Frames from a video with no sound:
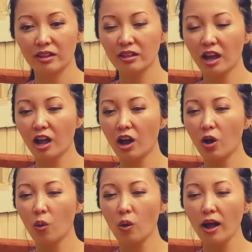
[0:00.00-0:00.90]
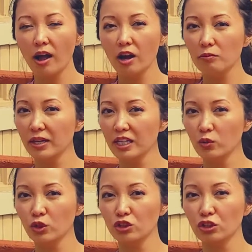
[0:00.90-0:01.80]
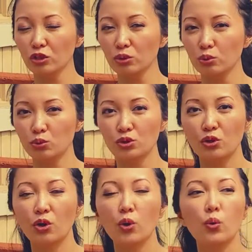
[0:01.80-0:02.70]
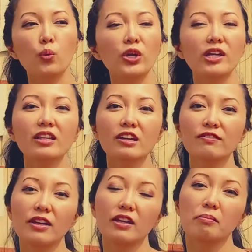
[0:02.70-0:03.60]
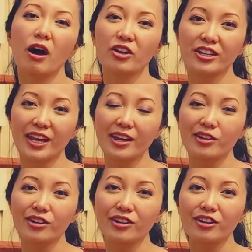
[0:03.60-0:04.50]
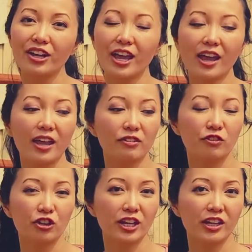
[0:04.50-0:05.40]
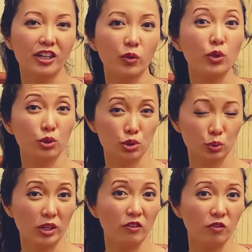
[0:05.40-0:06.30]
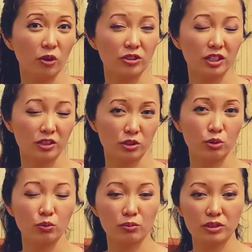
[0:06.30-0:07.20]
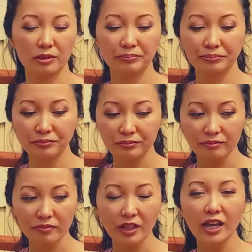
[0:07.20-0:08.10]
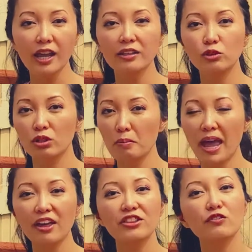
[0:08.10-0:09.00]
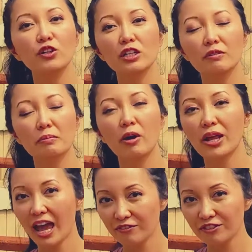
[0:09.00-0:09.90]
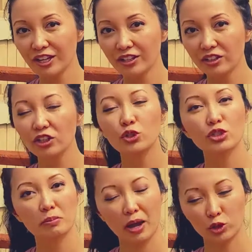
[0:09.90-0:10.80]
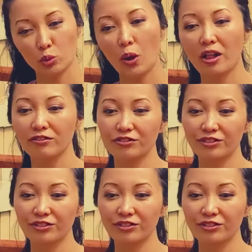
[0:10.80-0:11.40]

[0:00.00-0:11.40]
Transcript: Now, how many would you use? We live in about an acre, and for an acre, we use 24 tick tubes. And do the math, if you live about half an acre, use about 12.